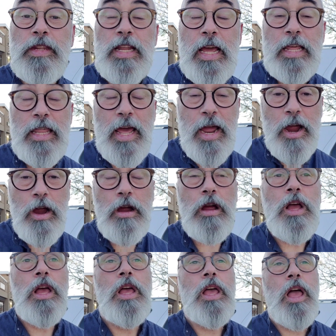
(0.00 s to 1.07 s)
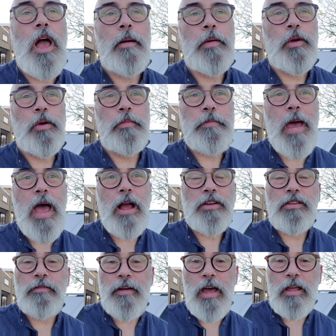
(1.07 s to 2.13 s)
the day there. I'm going to go back
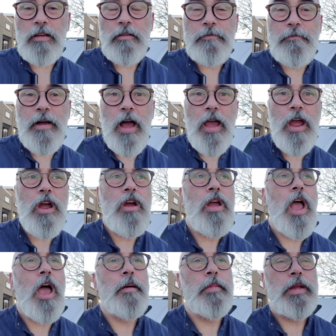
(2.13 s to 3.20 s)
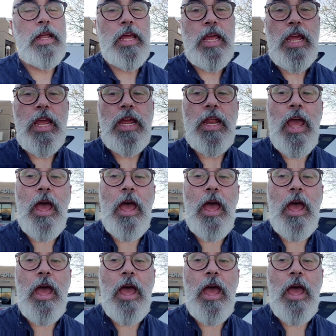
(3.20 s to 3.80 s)
to Valley of Fire. I'm going to eat